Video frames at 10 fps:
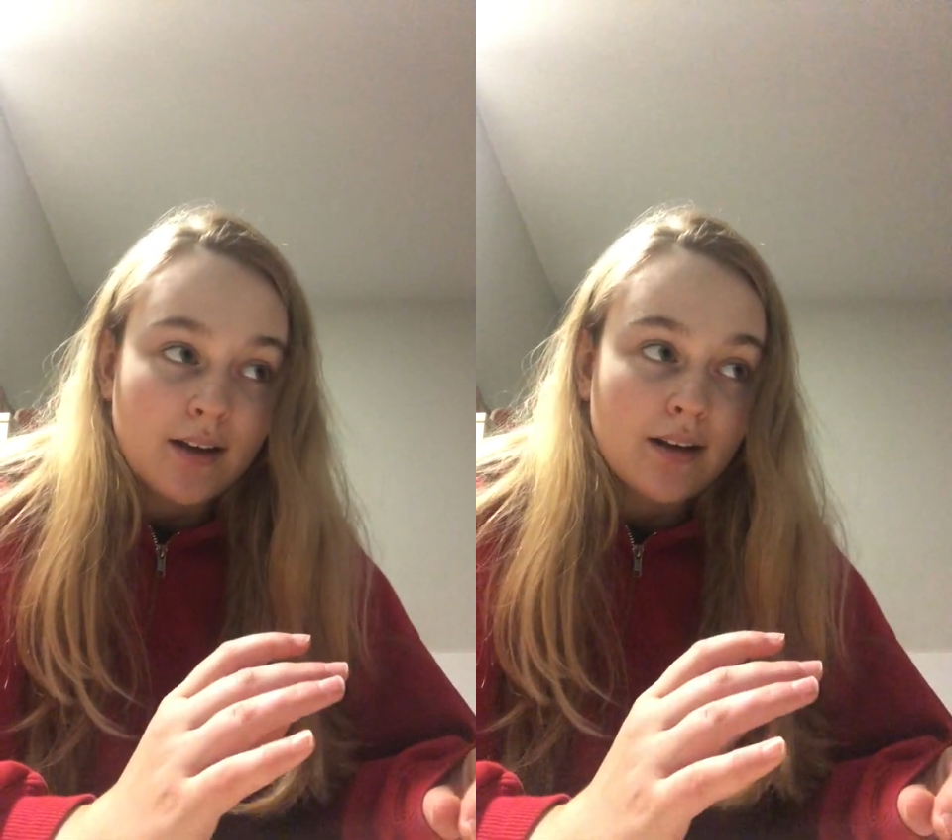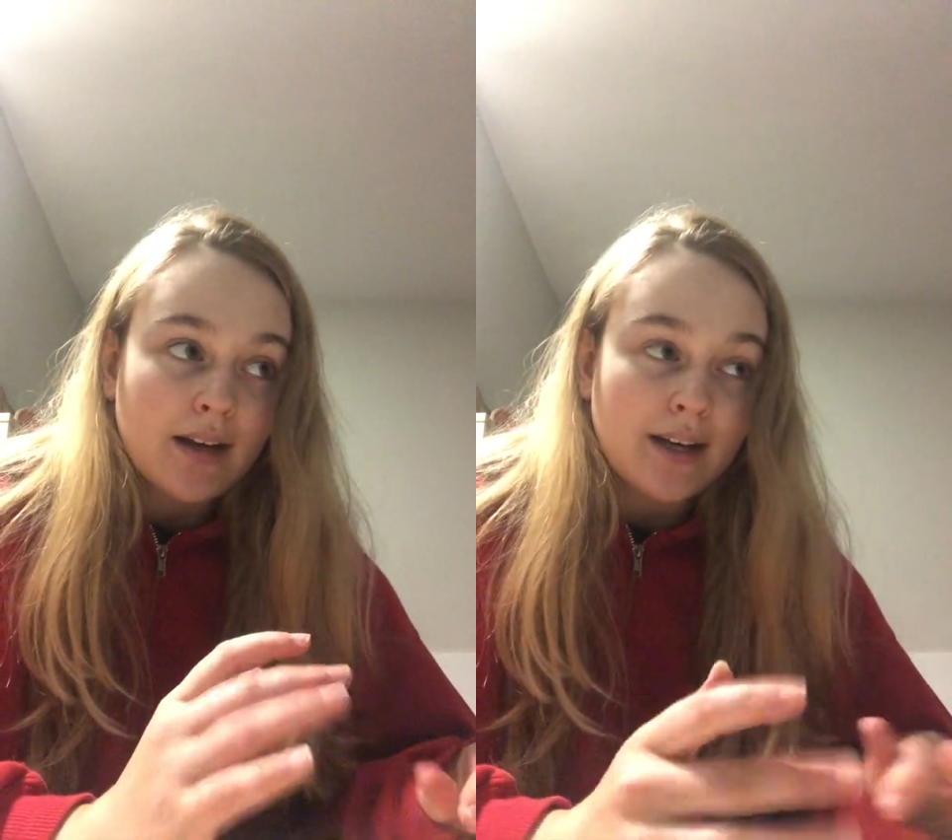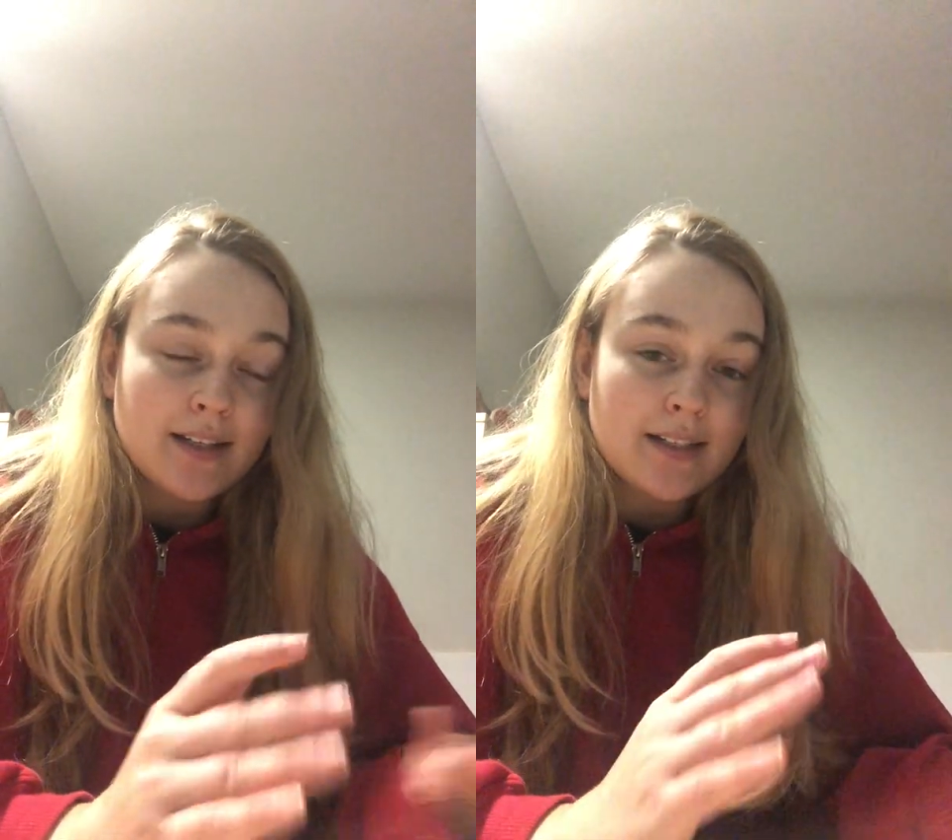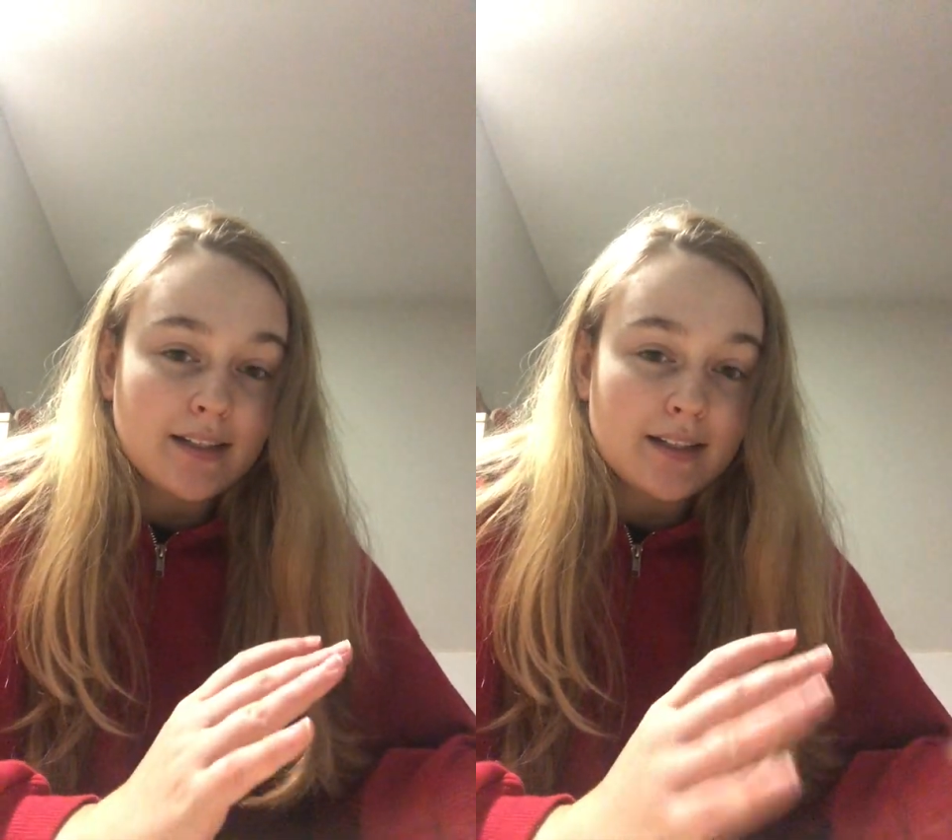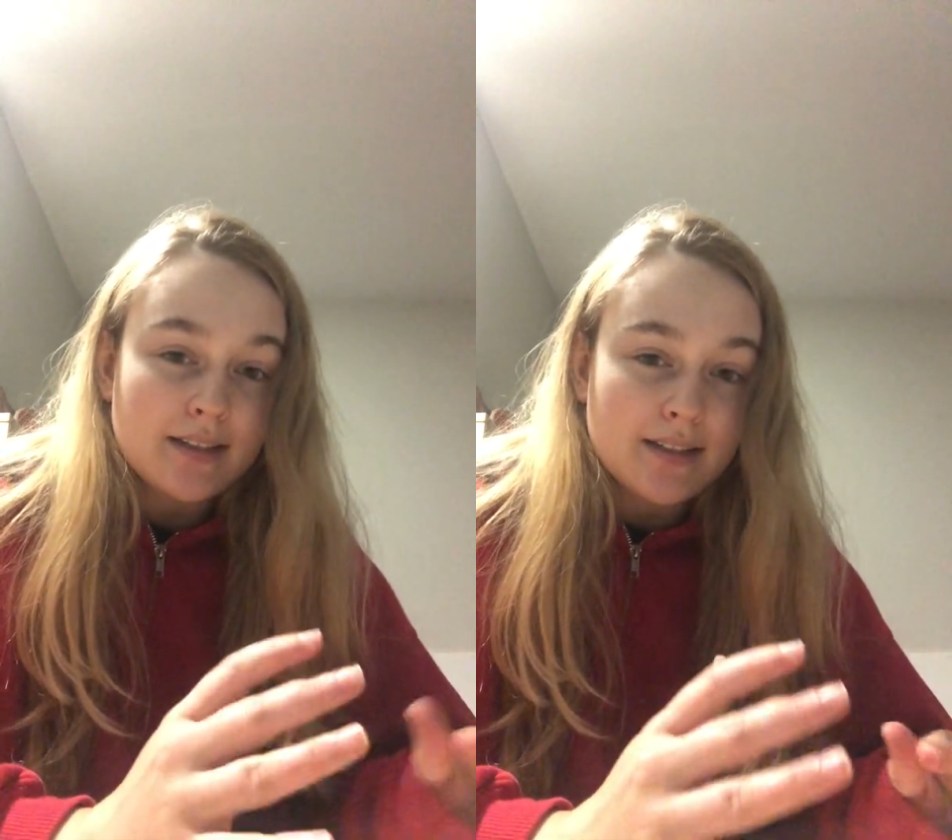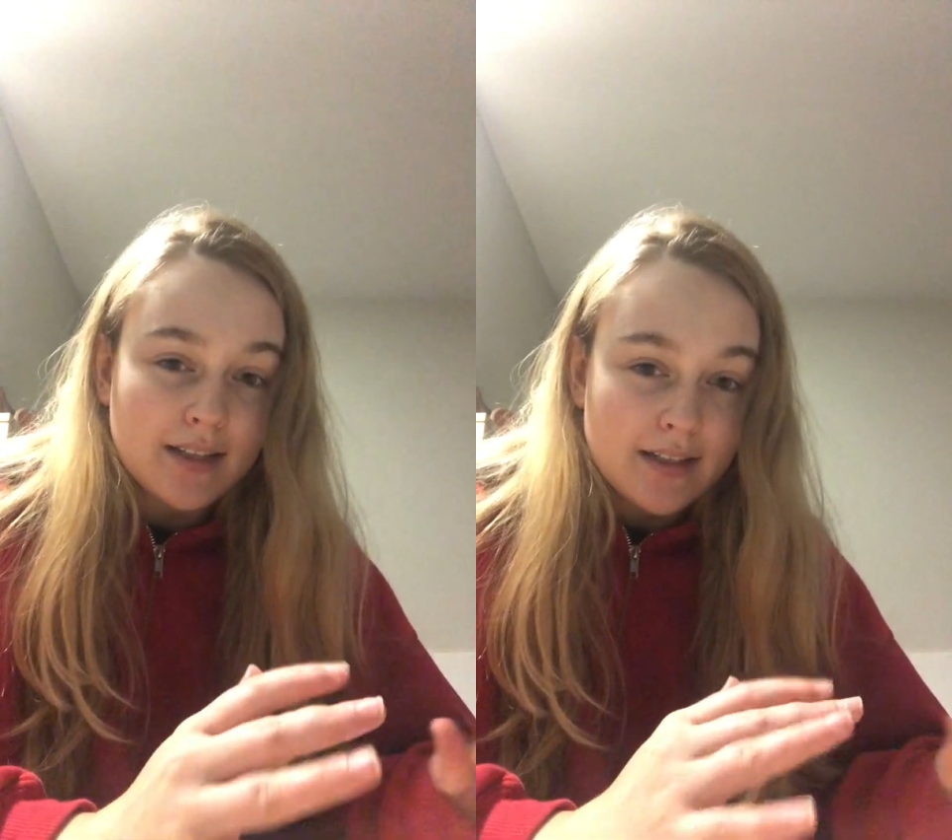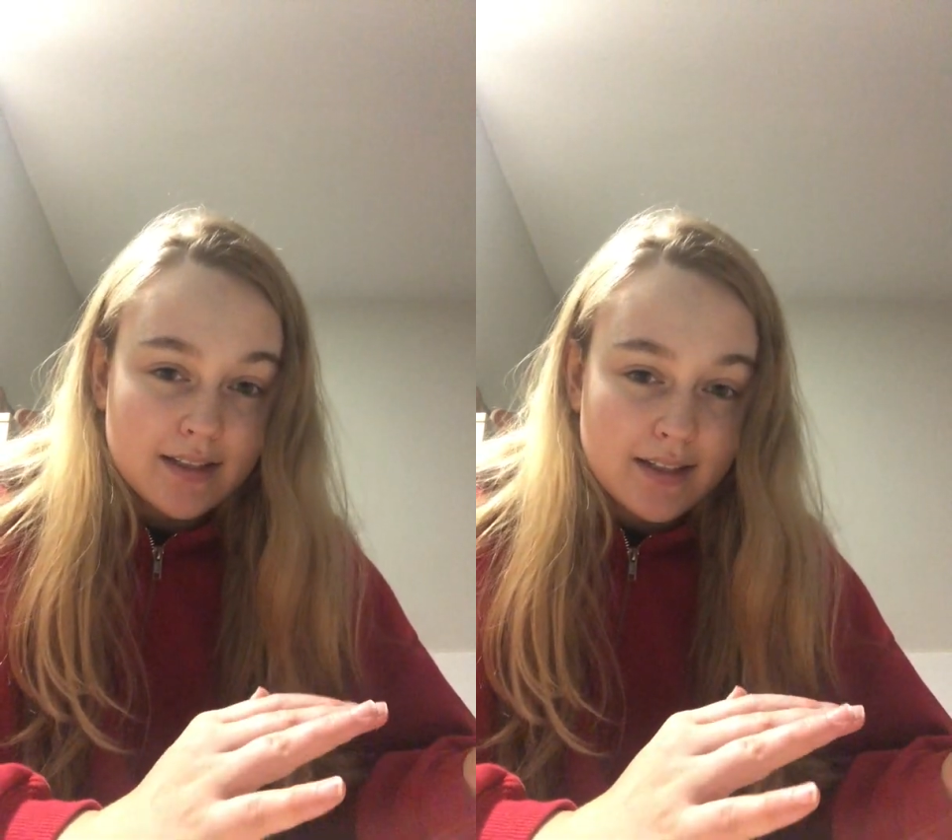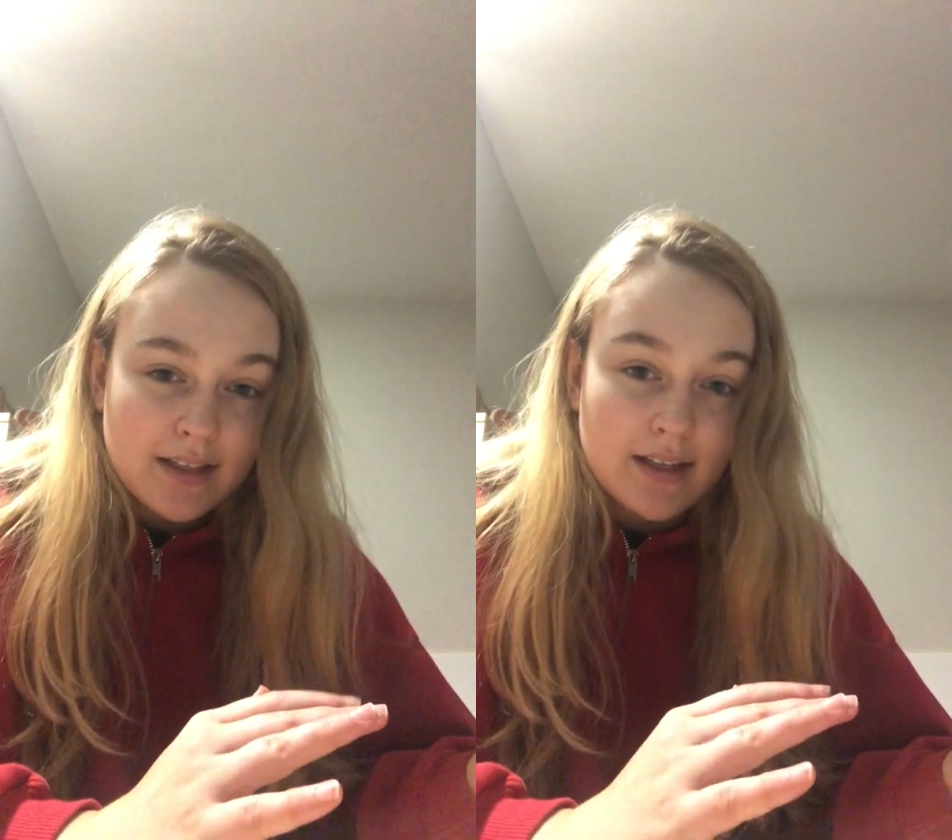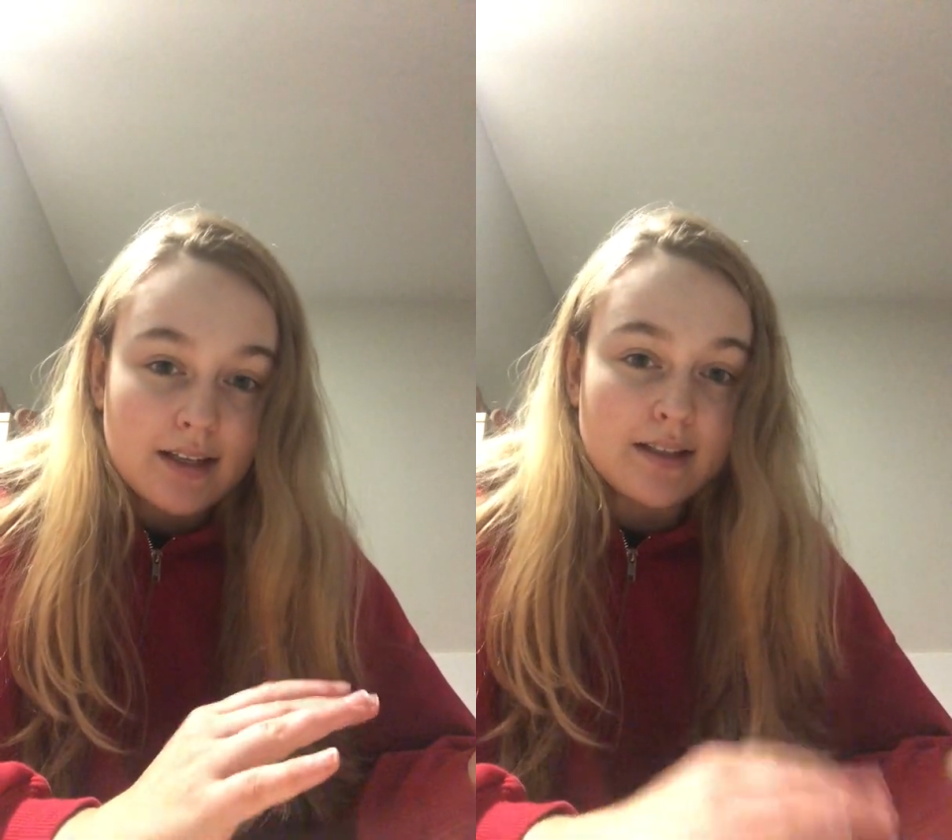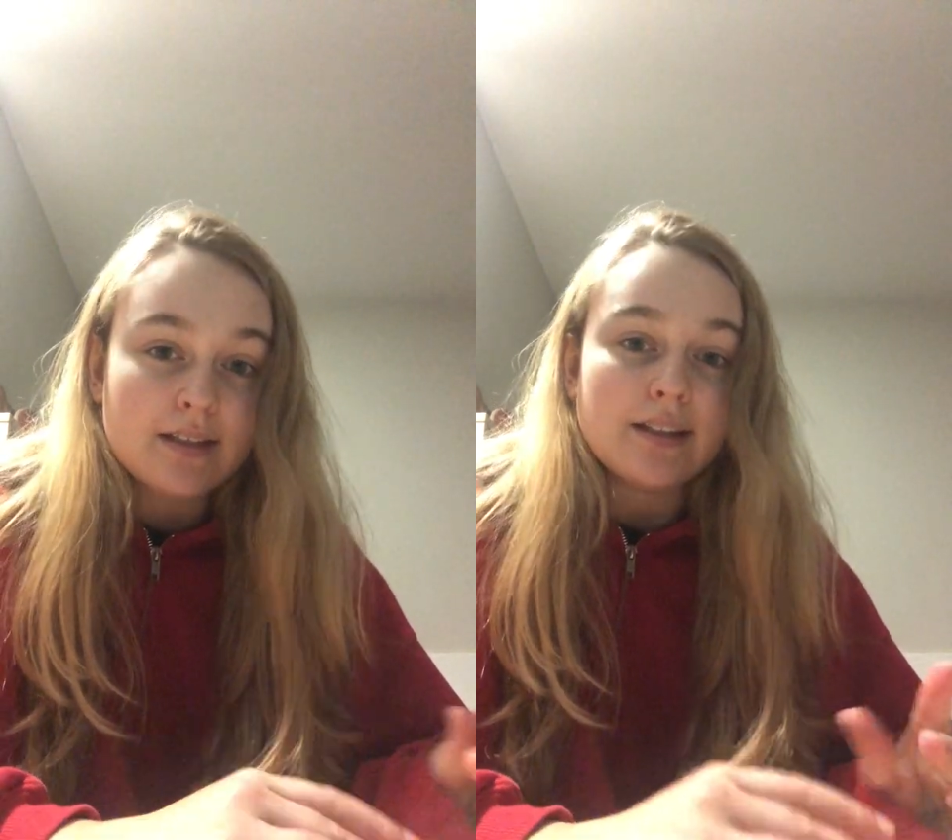1960s,